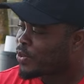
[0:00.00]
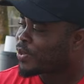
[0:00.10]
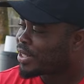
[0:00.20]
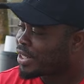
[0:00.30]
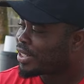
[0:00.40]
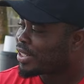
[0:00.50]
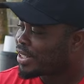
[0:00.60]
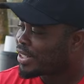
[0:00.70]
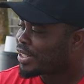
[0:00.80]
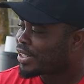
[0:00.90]
is from
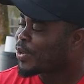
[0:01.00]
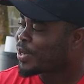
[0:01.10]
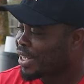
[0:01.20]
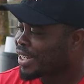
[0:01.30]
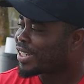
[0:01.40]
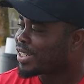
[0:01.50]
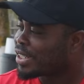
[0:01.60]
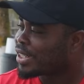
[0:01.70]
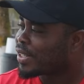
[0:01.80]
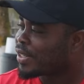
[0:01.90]
Detroit. He and
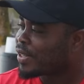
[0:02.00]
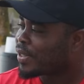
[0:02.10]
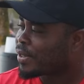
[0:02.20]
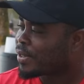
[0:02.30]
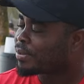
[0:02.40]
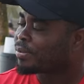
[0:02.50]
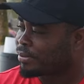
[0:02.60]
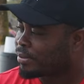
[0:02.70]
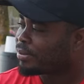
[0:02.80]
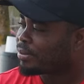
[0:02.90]
his wife Shakifa,
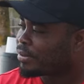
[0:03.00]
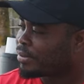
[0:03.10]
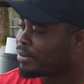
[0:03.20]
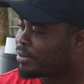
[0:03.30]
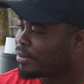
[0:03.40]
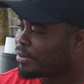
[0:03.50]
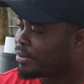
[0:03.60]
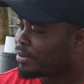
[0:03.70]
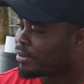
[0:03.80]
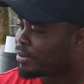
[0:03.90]
and they wrote a
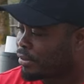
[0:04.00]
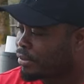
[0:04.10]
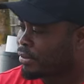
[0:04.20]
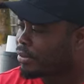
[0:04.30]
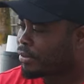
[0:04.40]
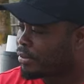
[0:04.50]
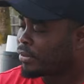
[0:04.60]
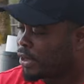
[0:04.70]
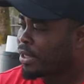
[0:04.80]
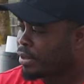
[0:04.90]
book about
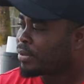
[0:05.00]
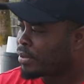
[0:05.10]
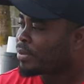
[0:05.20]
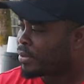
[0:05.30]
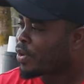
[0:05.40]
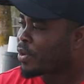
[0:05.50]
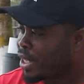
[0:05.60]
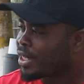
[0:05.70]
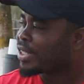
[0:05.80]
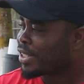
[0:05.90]
Ghana. I have the book at
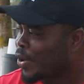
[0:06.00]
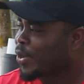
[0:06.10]
my room,